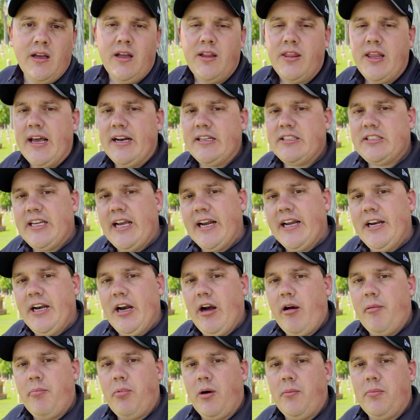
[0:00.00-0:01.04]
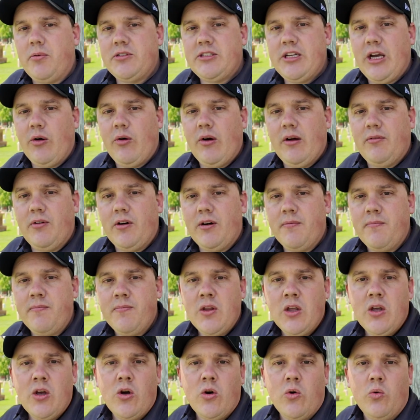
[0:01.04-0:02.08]
They had a secondary purpose, however,
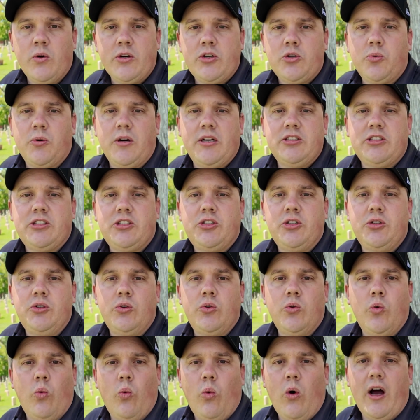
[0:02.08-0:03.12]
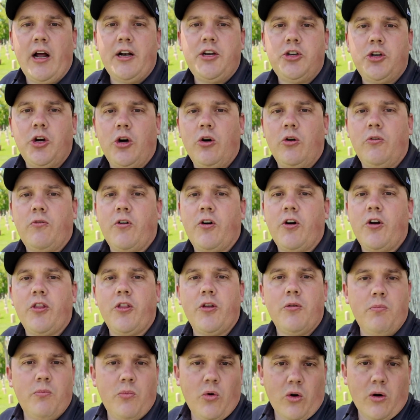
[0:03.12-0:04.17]
which was to watch over
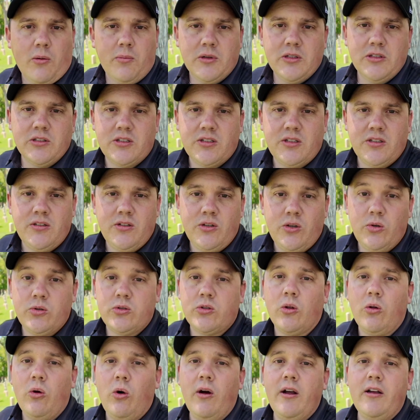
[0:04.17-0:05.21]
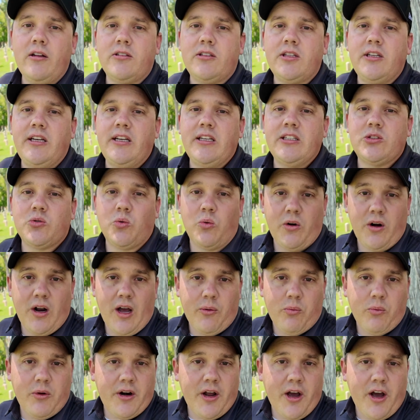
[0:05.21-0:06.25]
the Mormons whose loyalties were
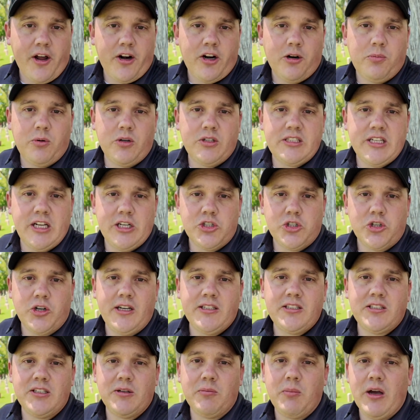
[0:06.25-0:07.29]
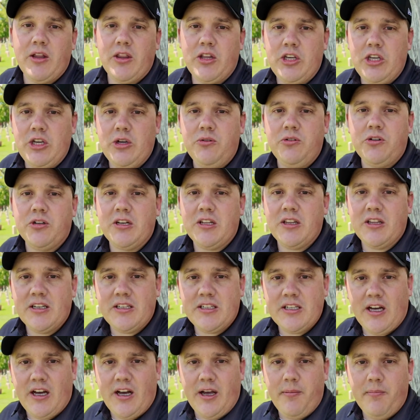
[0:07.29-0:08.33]
not 100% trusted by the Union at the
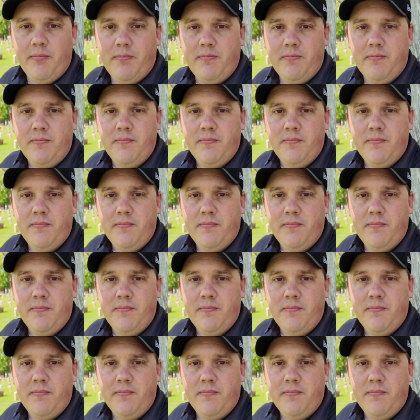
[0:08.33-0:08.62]
time.